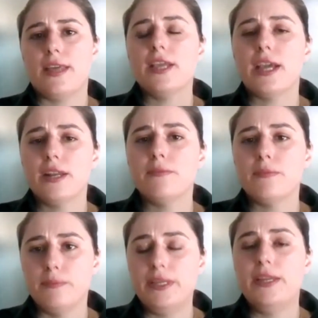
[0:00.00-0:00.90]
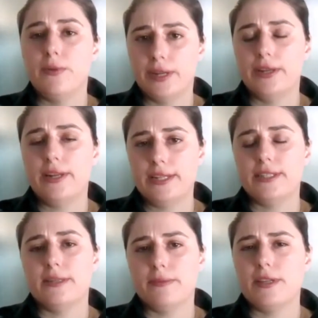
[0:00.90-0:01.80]
they can be
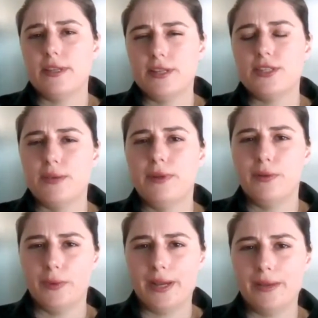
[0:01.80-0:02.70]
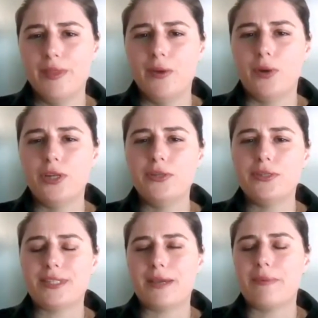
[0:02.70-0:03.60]
regulated in a similar way. What do you
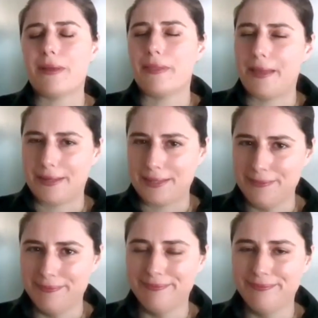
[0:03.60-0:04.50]
say about that?